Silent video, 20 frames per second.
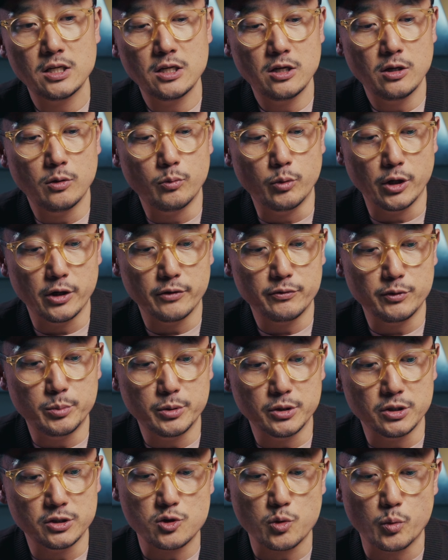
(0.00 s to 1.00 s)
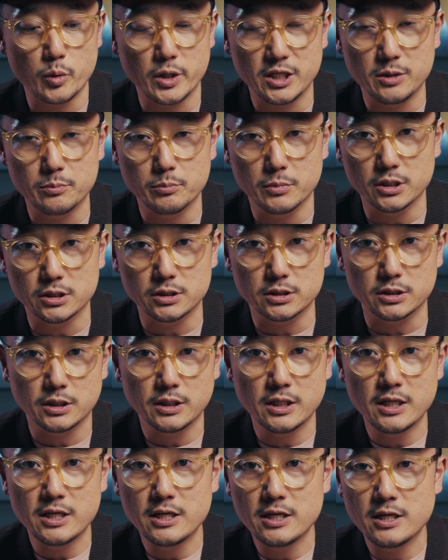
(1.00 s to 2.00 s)
where if you put a 20 mil
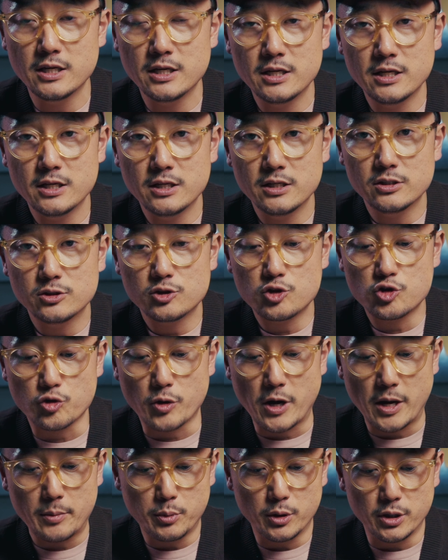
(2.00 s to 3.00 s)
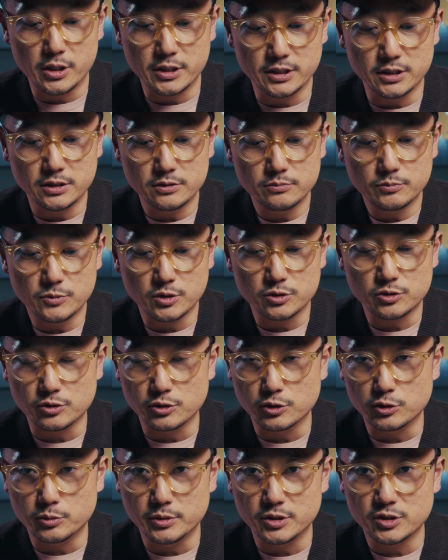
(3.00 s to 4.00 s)
strap on it, there's a
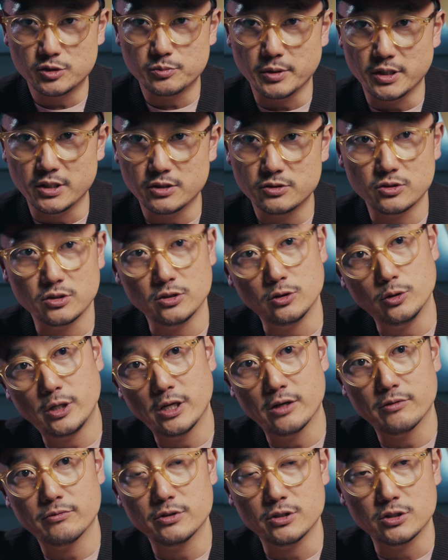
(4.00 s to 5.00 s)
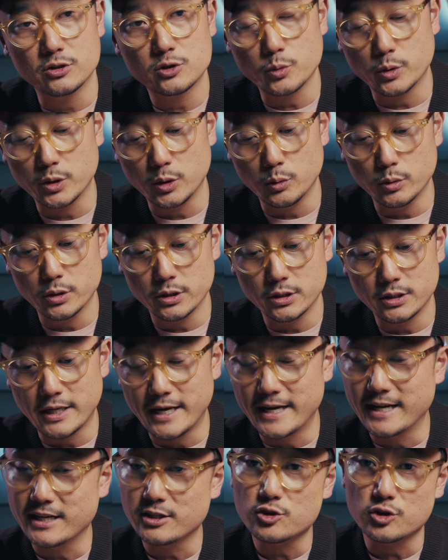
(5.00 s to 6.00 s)
little bit of space and you can't fit a 21.
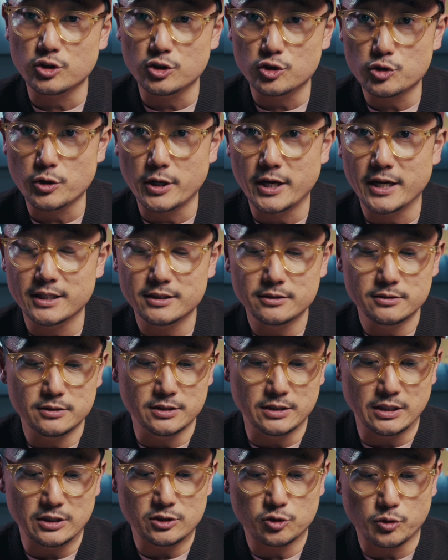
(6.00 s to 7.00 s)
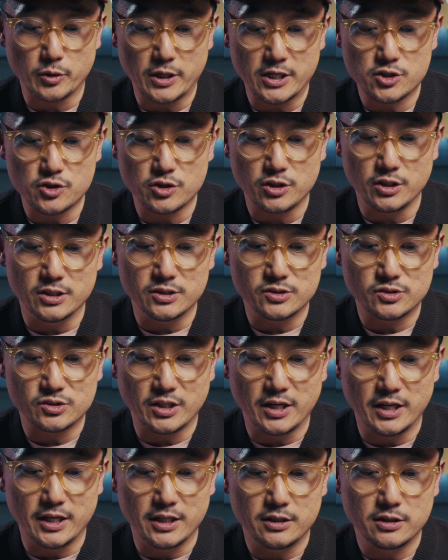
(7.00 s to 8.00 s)
I actually tried and I scratched the
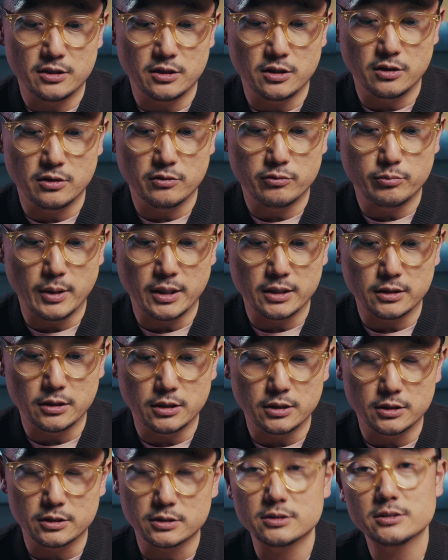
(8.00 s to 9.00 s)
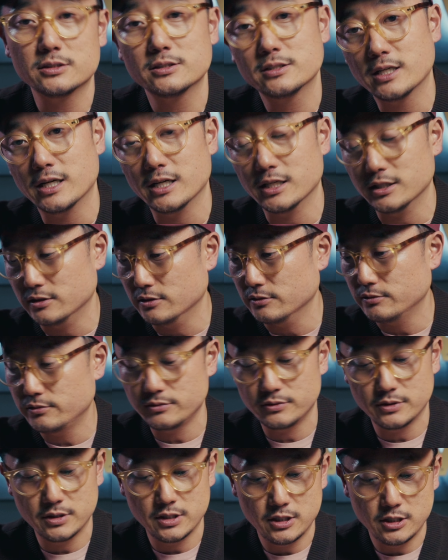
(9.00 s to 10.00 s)
inside of my lug, kind of
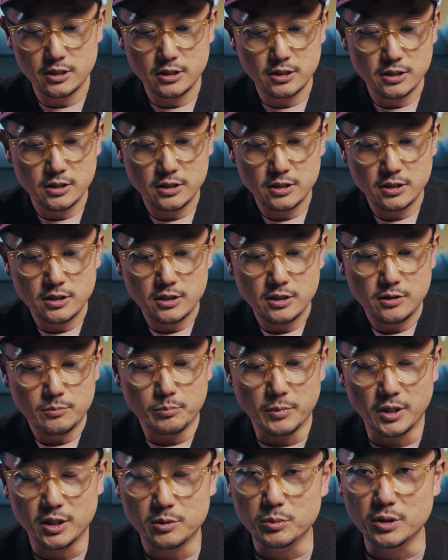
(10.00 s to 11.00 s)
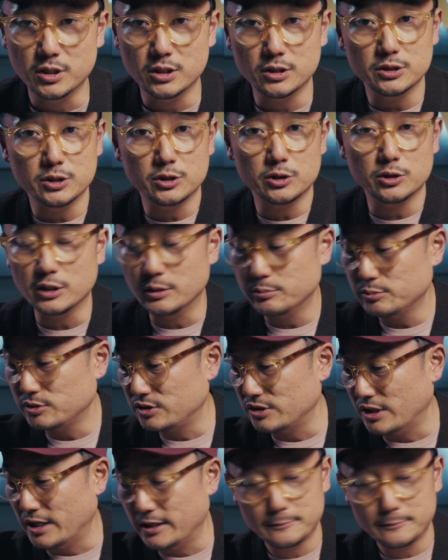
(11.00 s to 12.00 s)
made me a little upset.